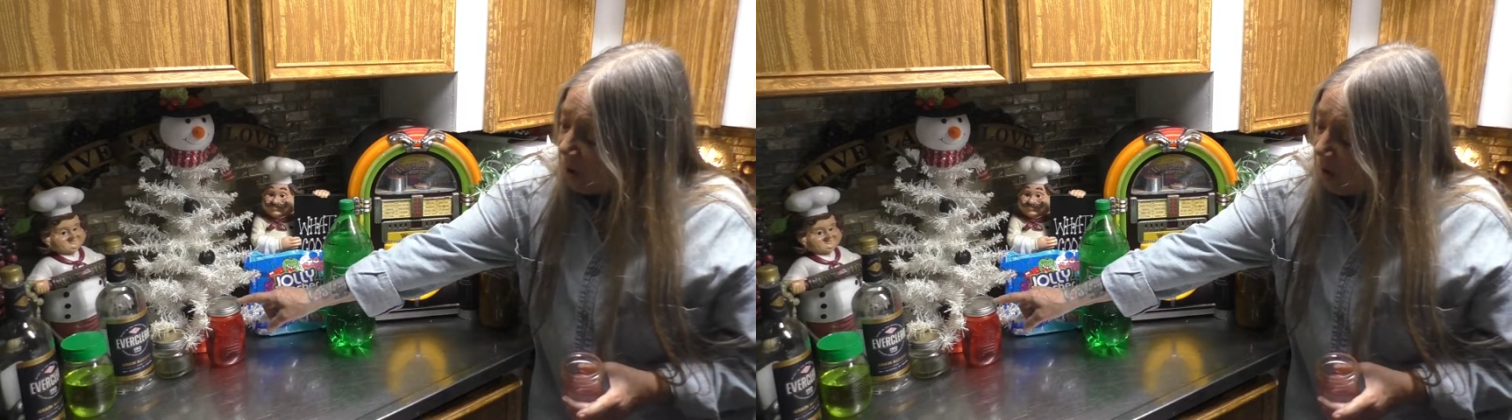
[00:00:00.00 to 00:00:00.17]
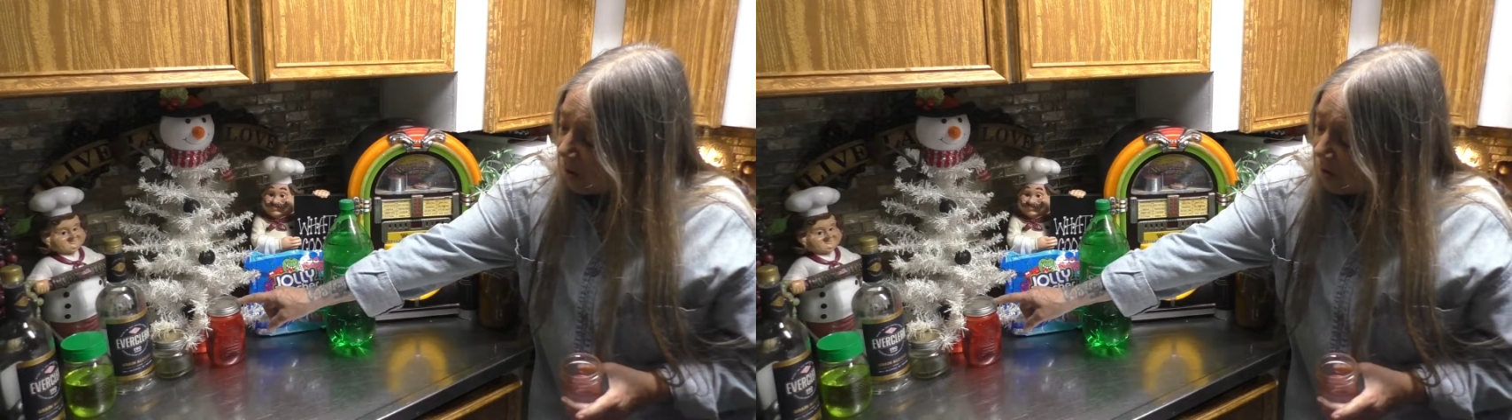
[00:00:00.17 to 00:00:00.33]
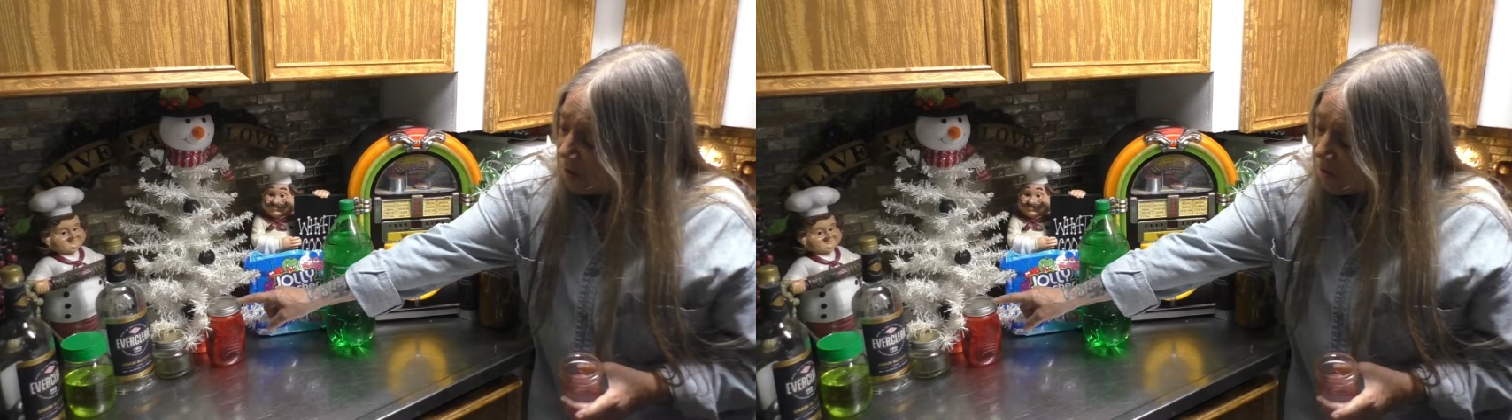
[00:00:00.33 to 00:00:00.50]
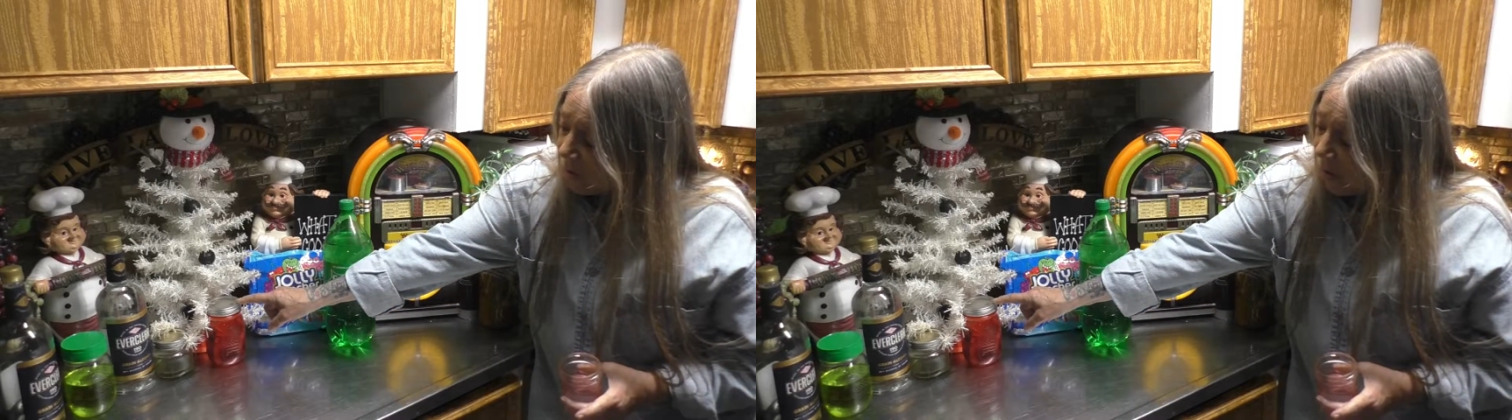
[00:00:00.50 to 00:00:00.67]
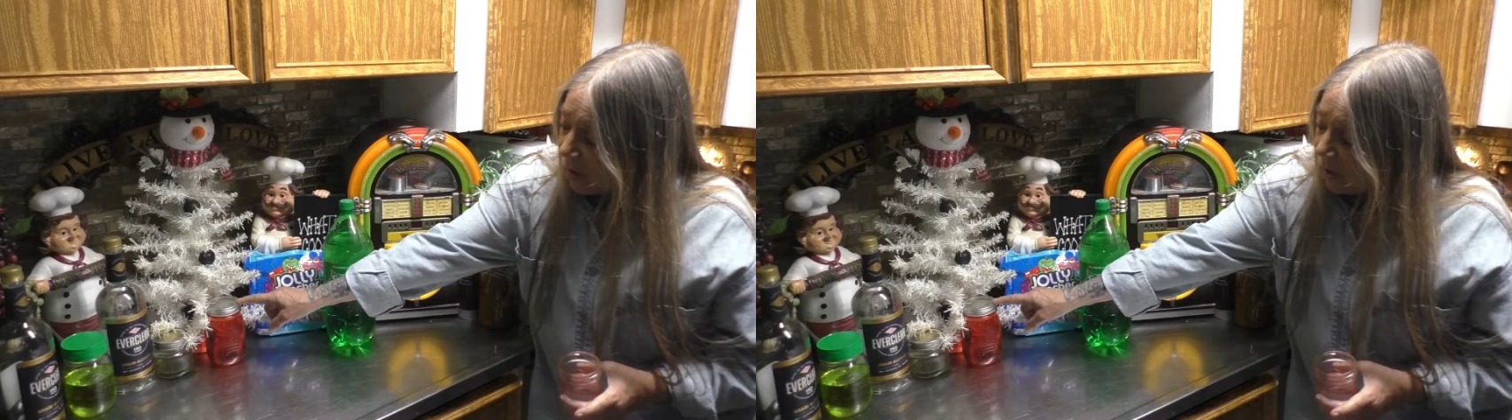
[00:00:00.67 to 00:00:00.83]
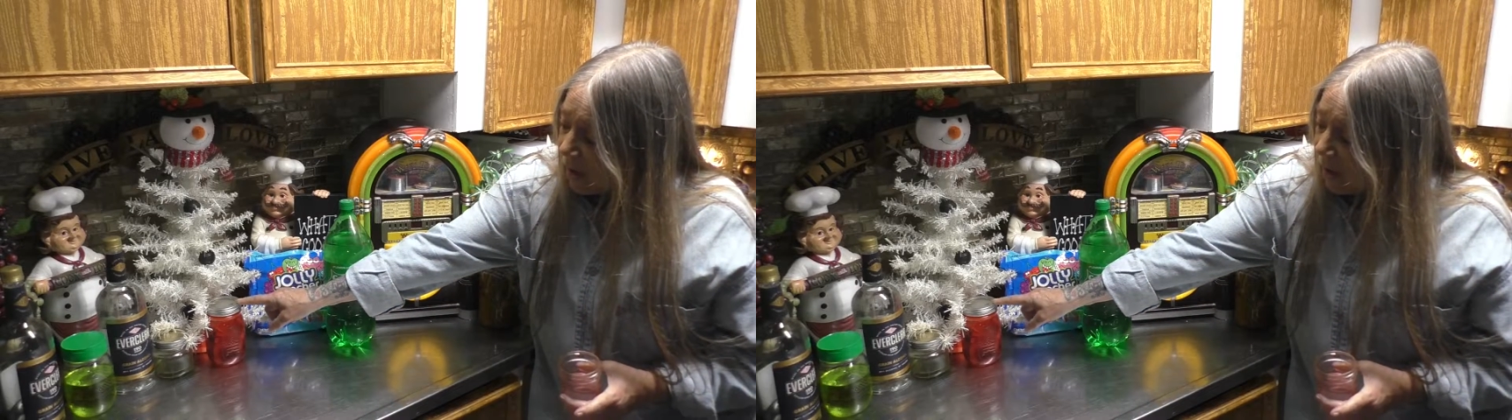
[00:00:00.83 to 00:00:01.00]
all into
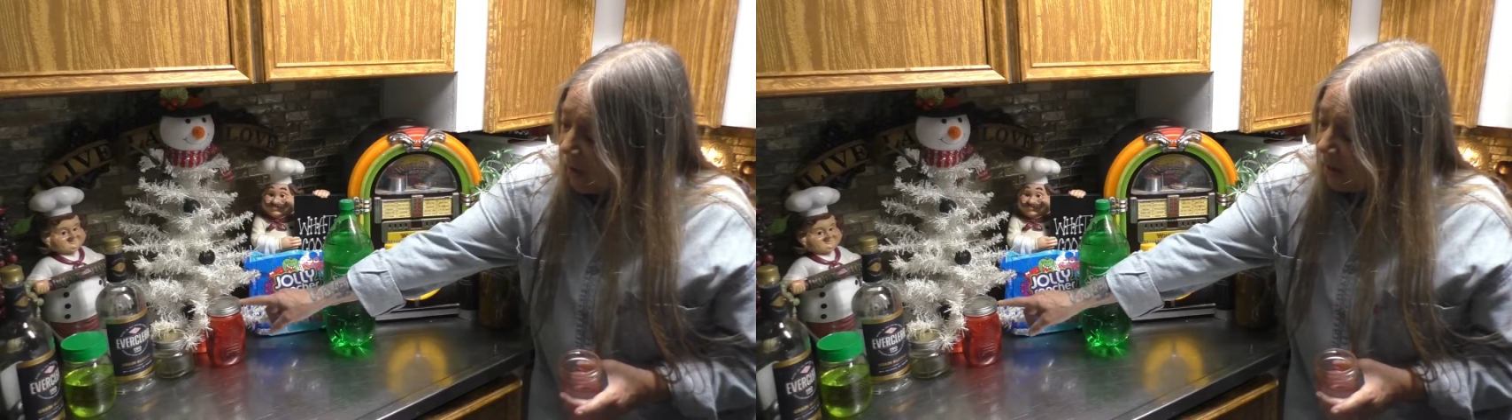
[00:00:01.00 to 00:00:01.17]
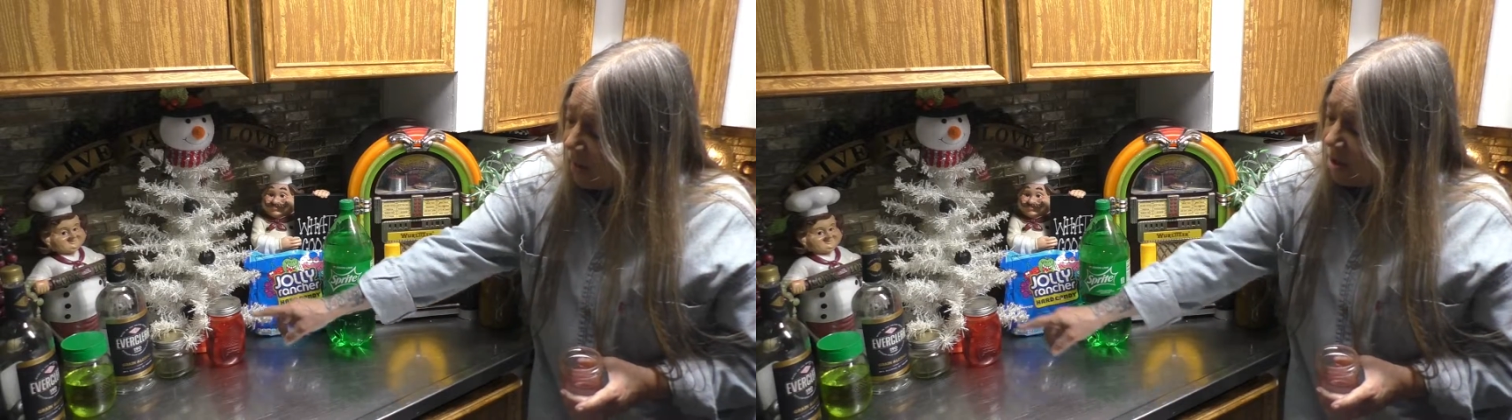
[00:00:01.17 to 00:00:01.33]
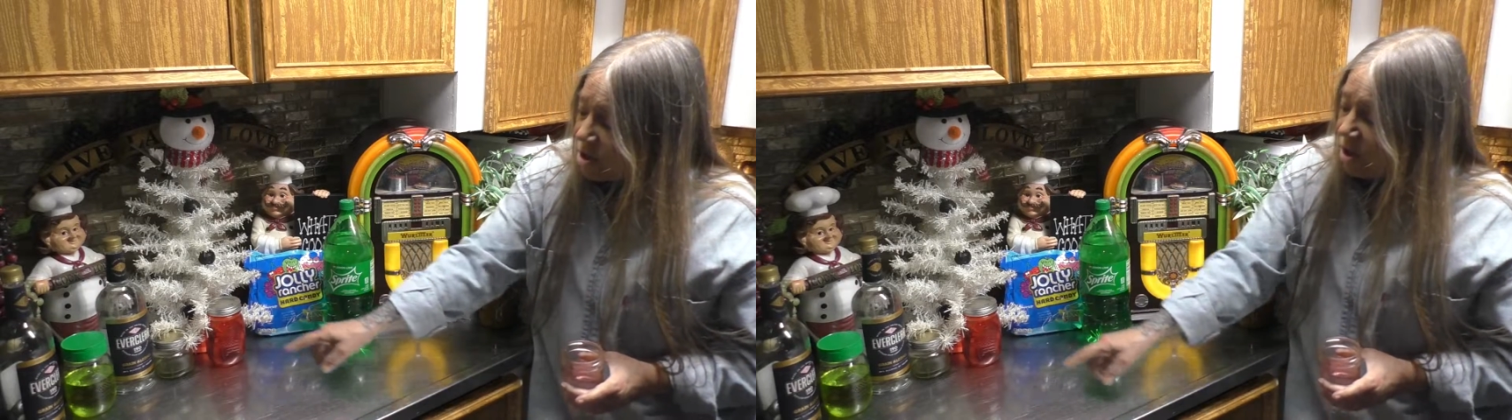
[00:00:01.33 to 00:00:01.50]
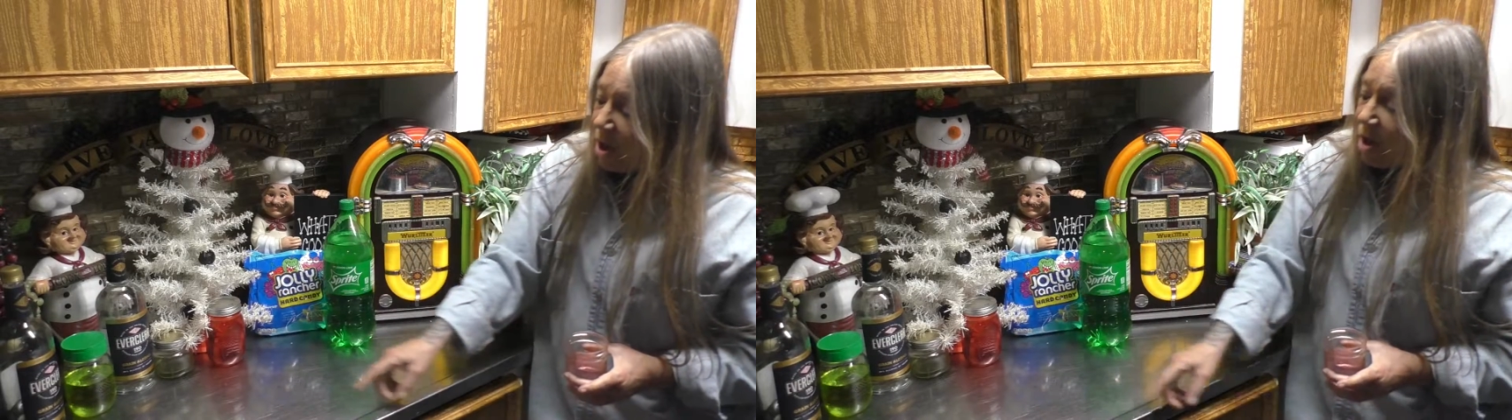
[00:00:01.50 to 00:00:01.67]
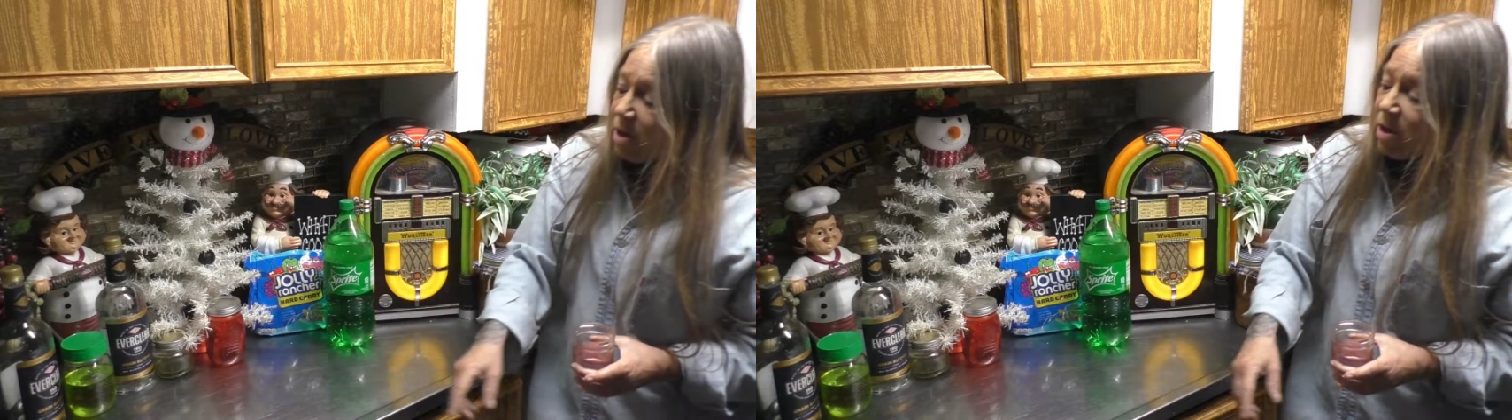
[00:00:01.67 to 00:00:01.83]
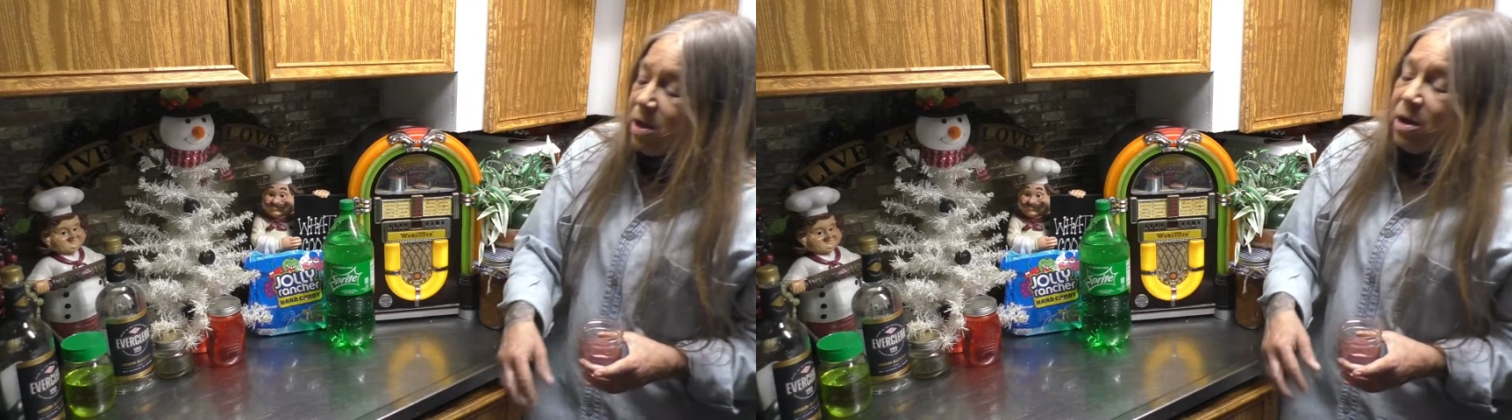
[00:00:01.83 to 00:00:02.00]
our canning jar
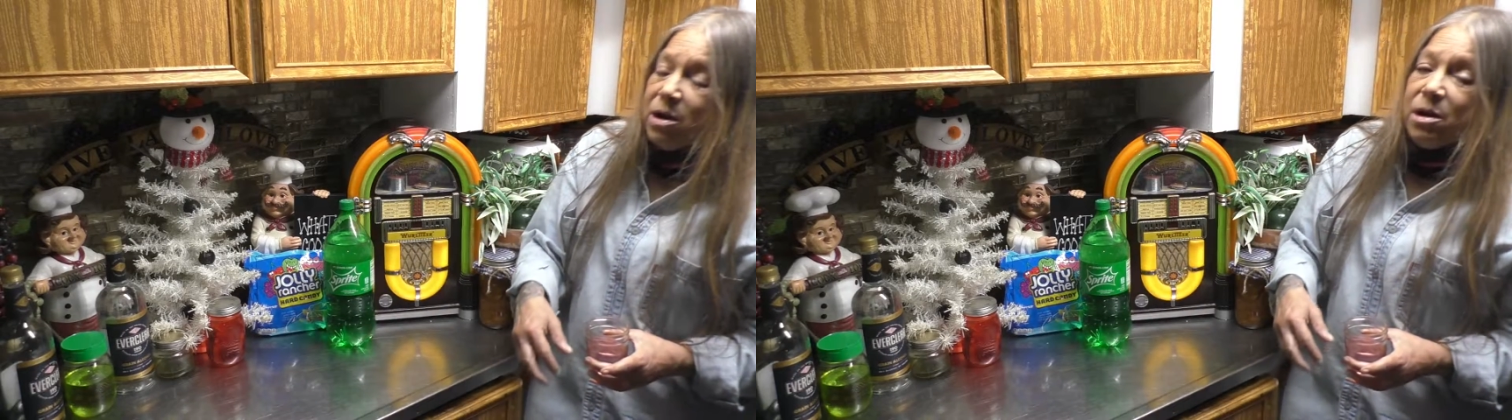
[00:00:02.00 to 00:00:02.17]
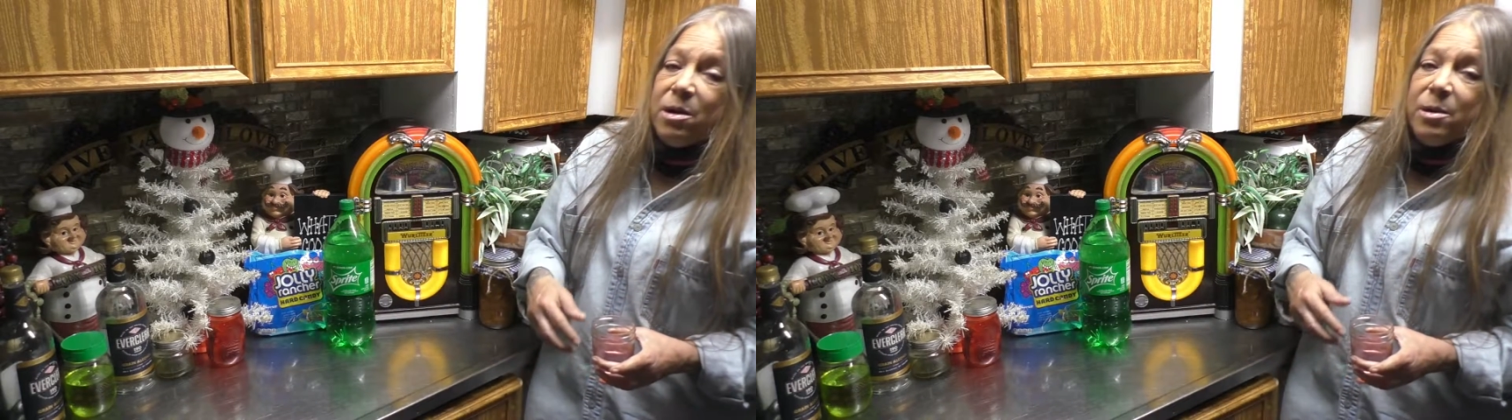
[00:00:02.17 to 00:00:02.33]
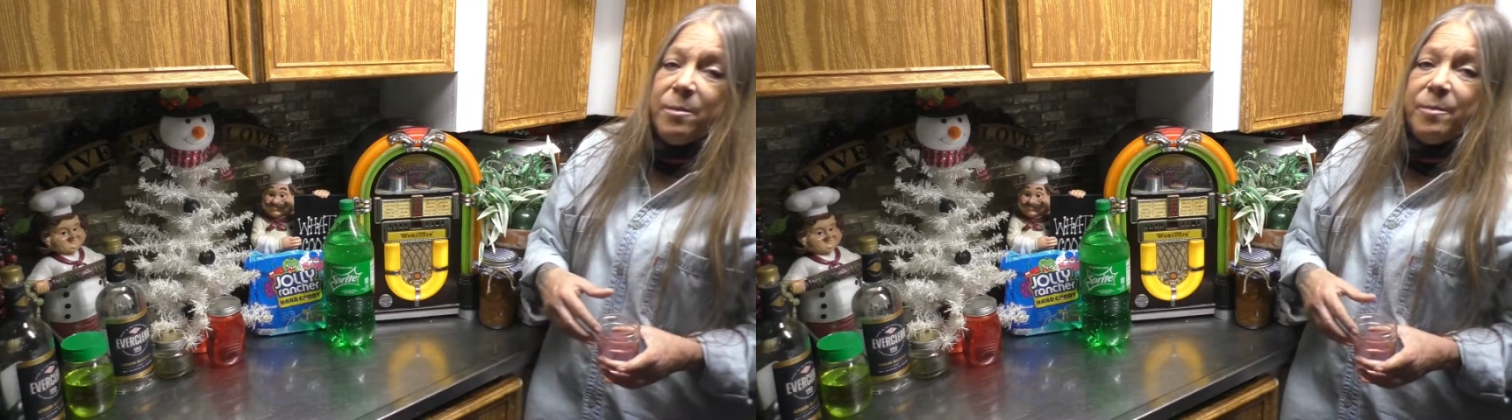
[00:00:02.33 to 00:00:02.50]
here.